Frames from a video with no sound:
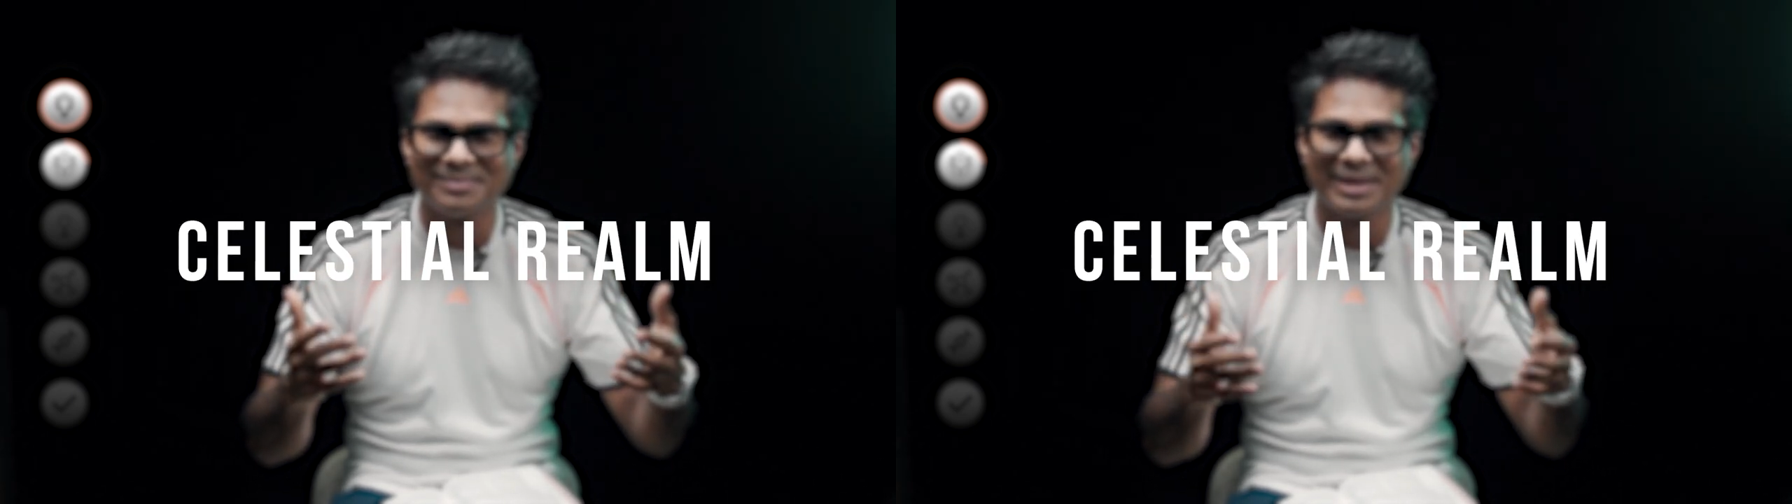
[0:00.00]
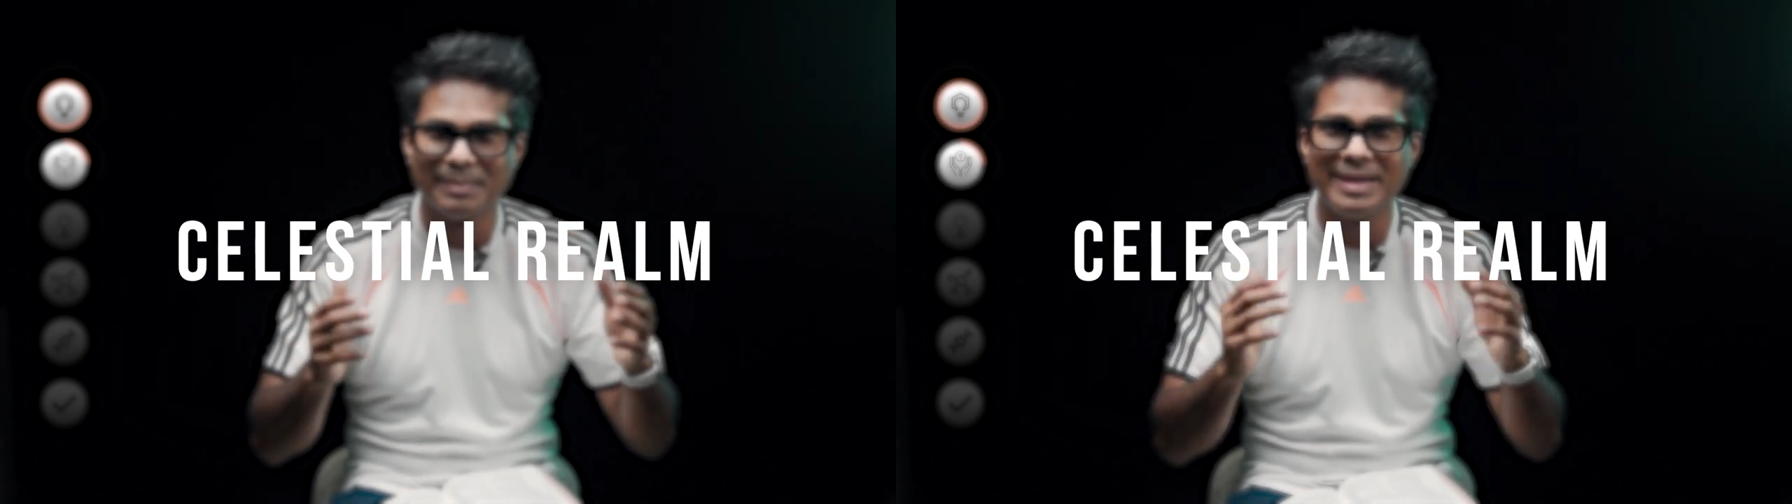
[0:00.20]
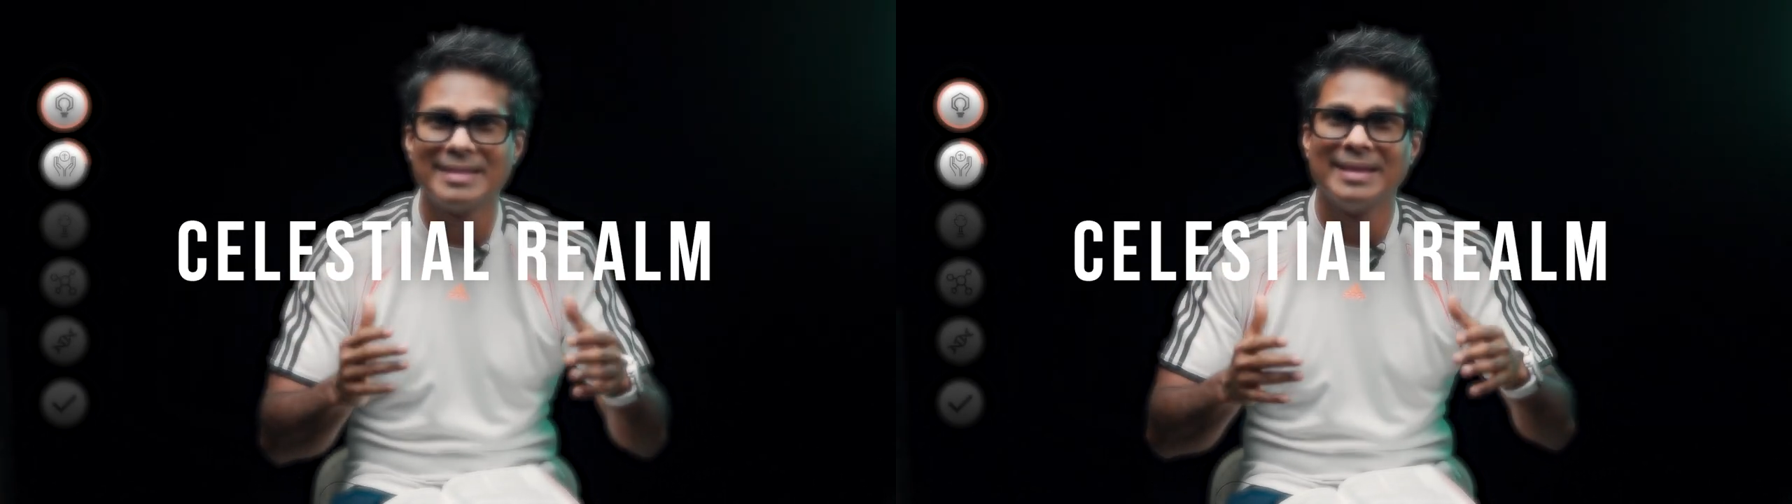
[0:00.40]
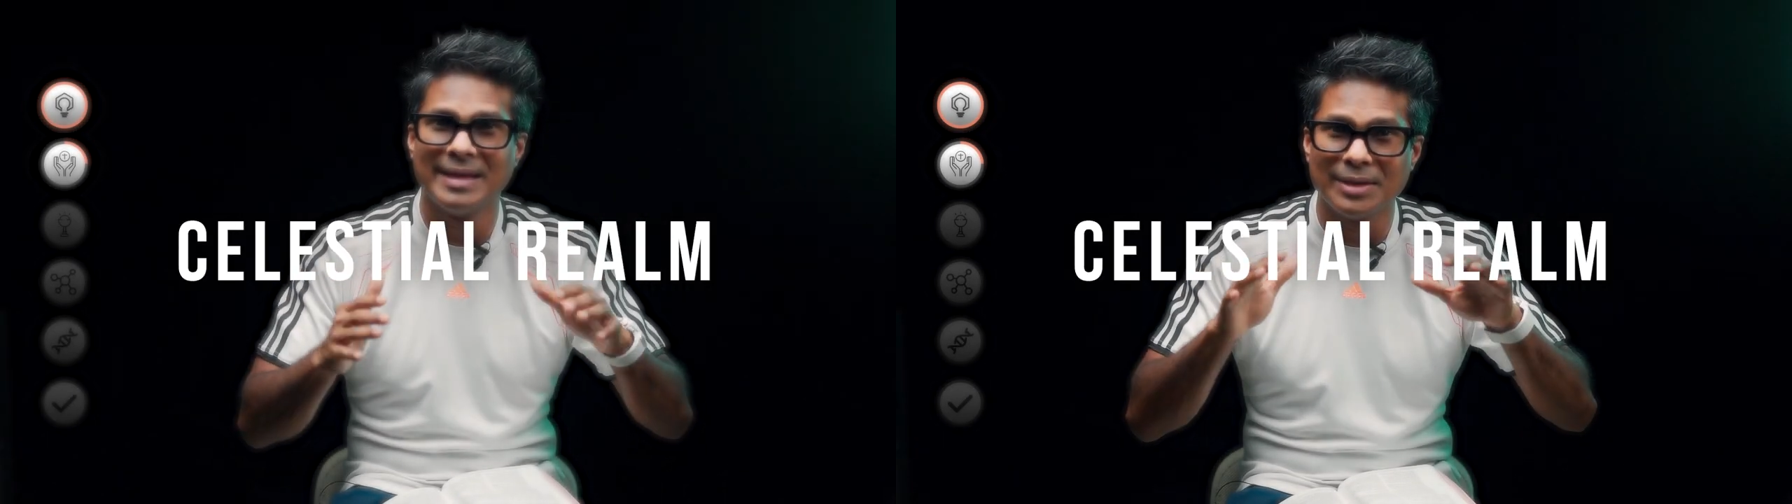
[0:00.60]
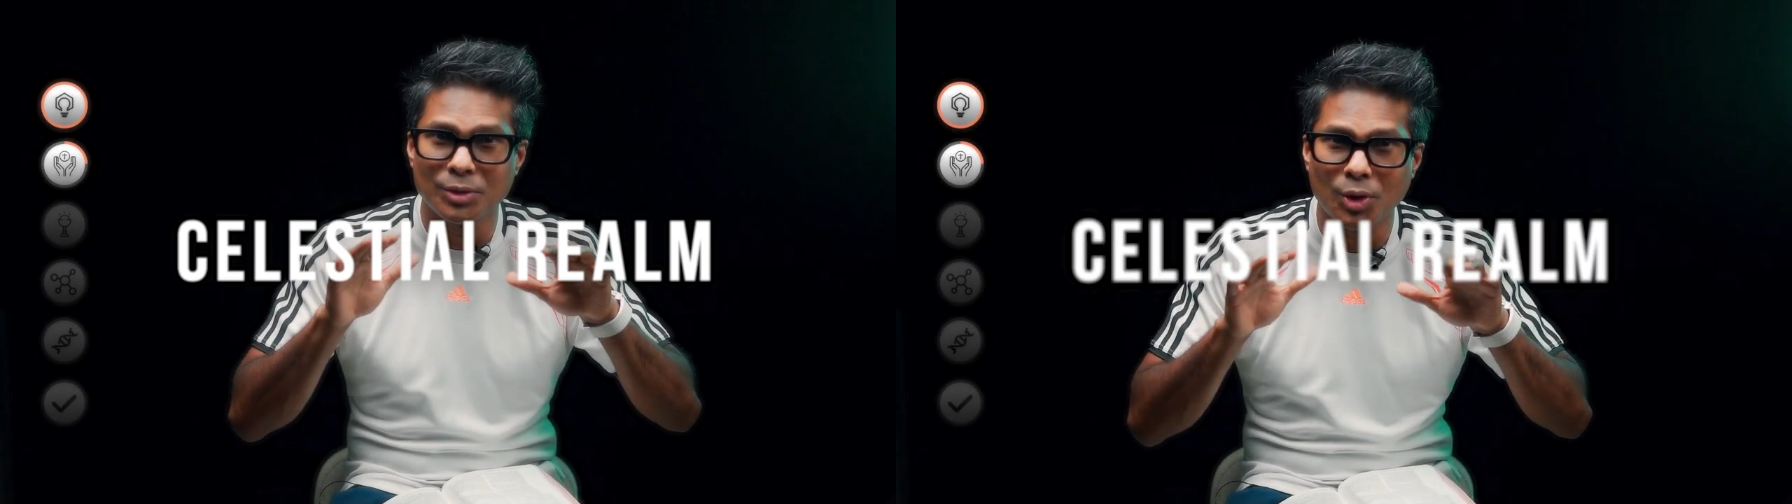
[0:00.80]
It means
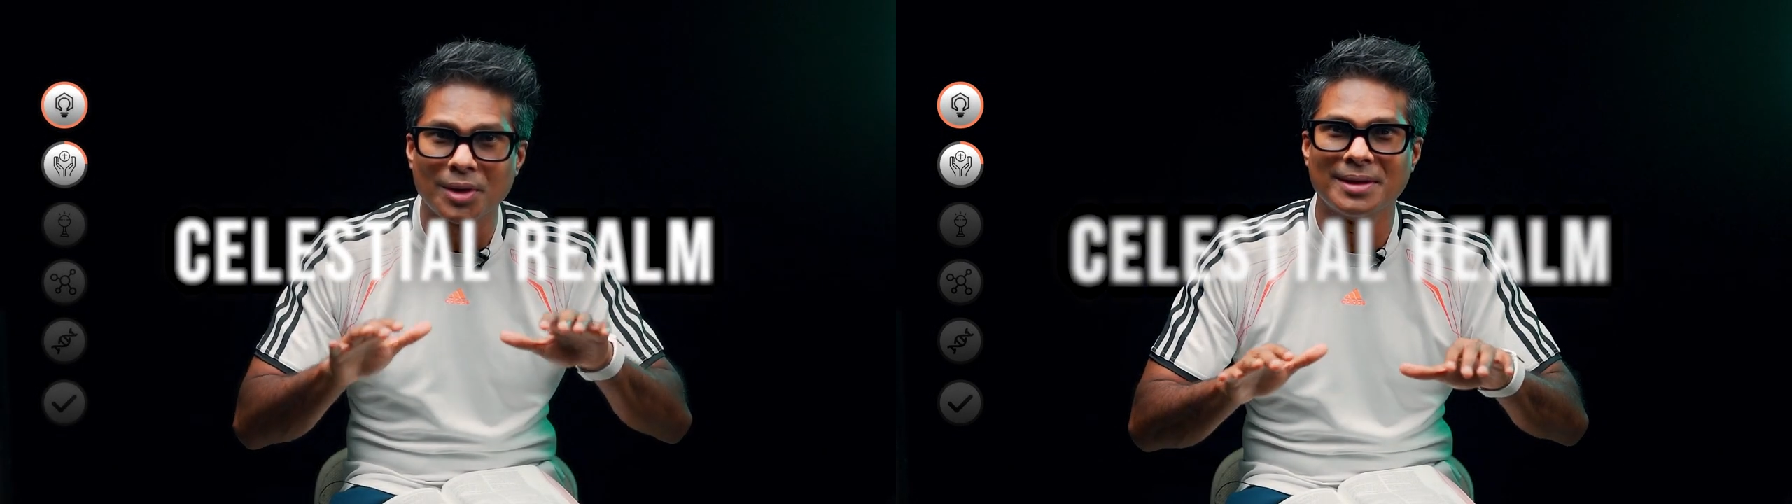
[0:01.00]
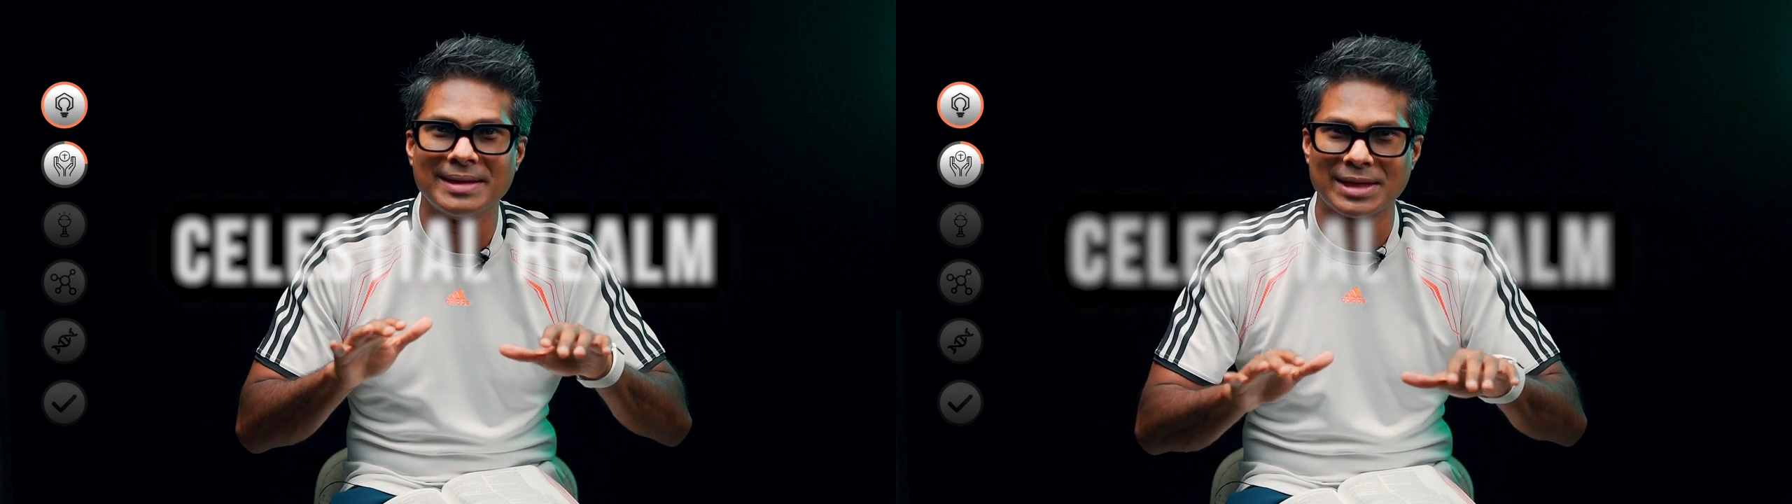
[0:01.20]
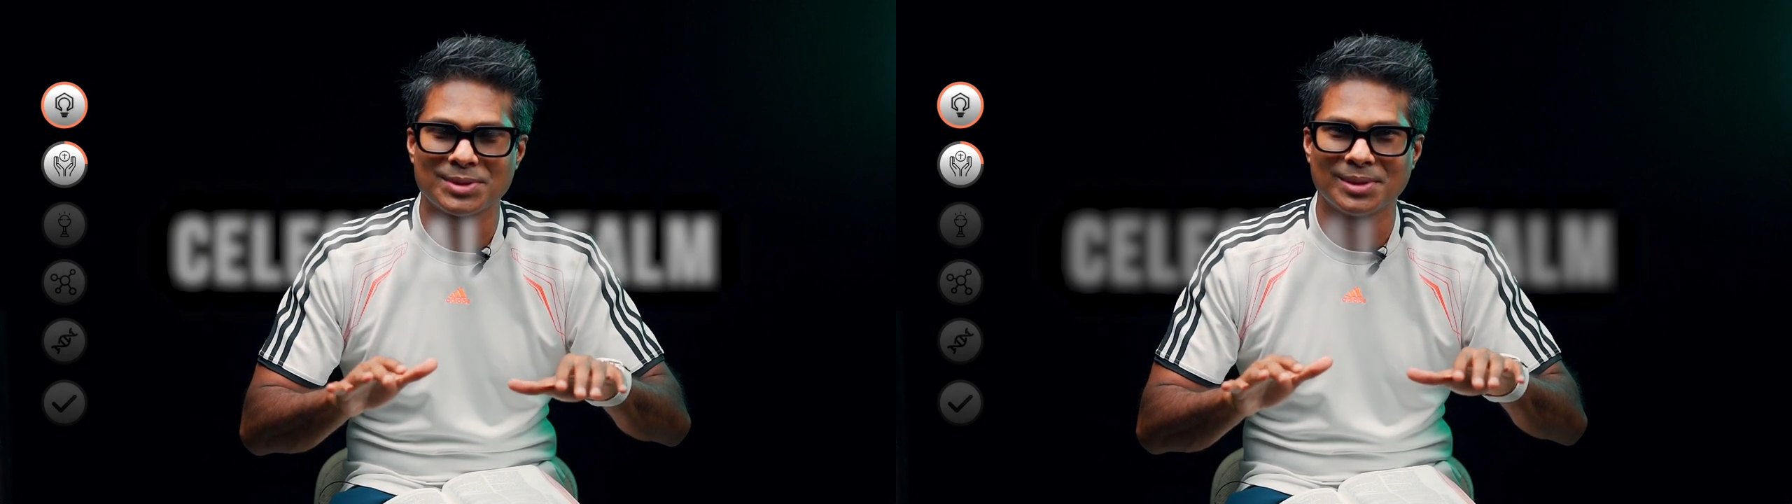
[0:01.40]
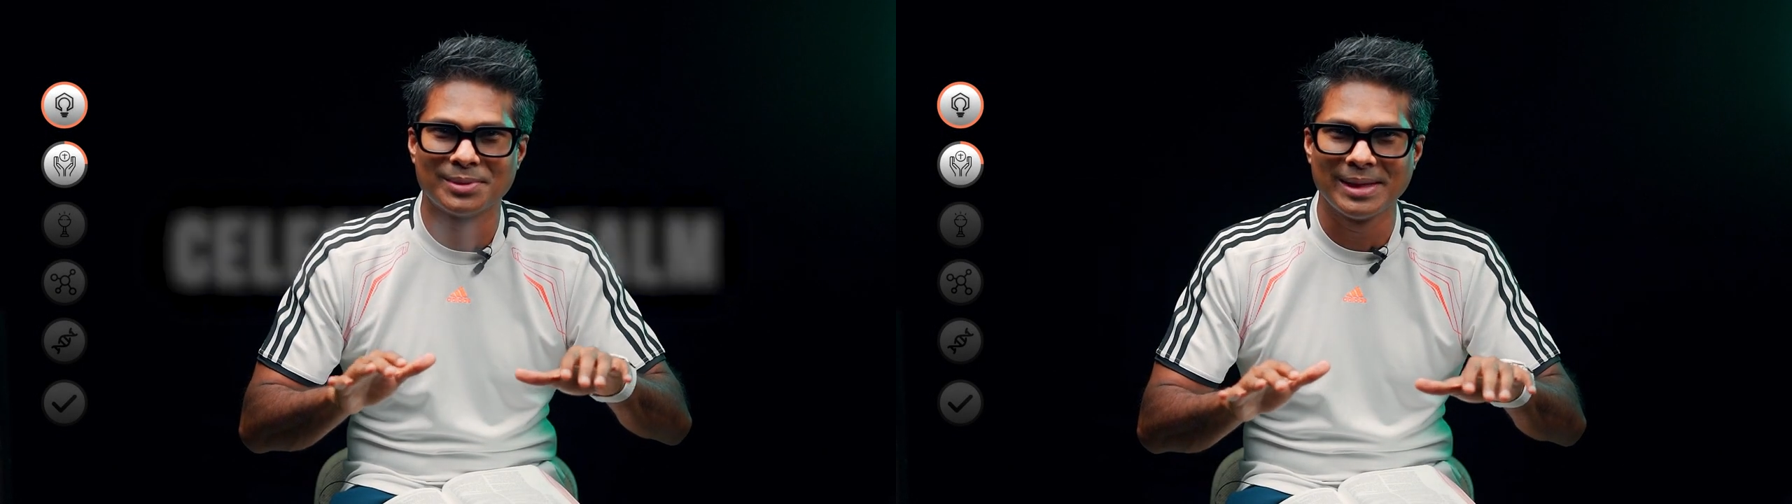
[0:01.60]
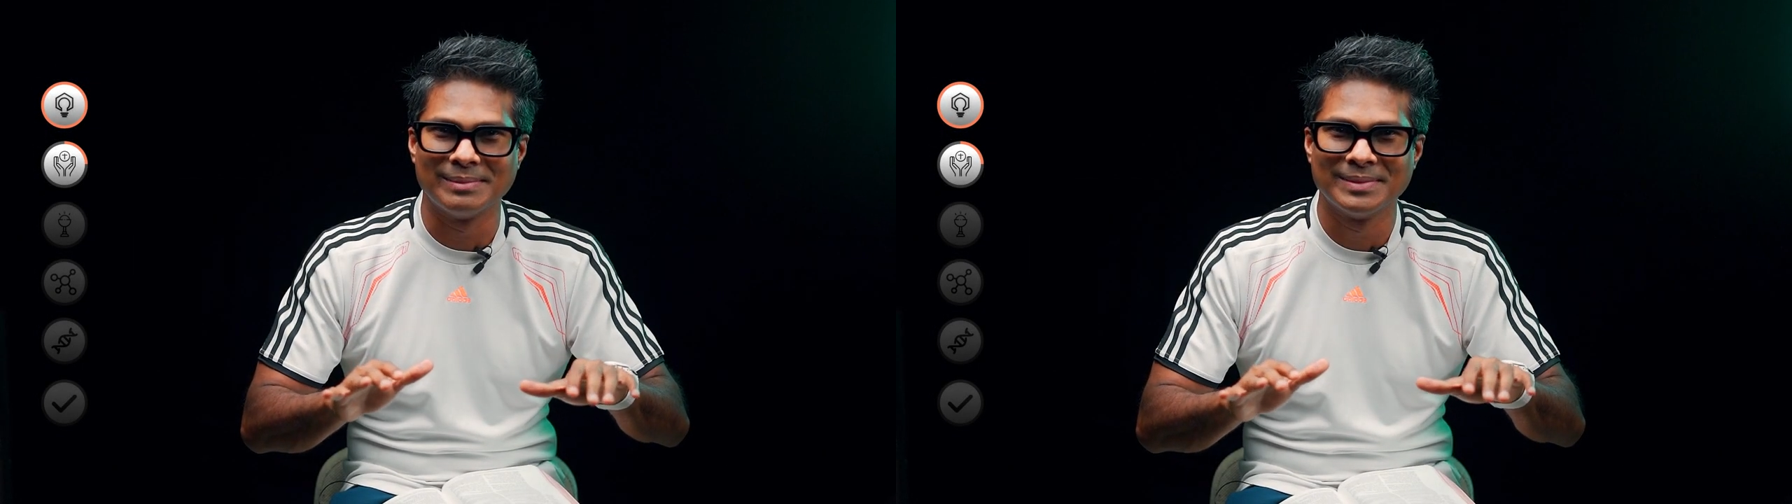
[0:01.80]
not the natural
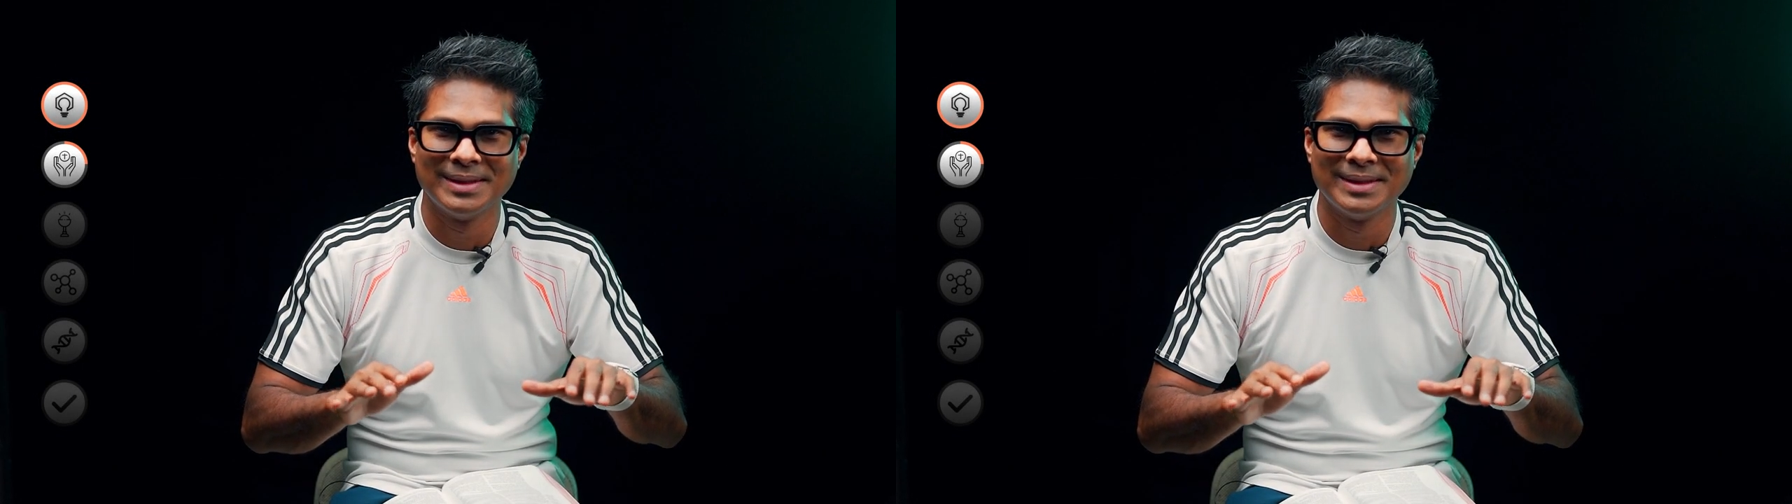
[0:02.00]
realm.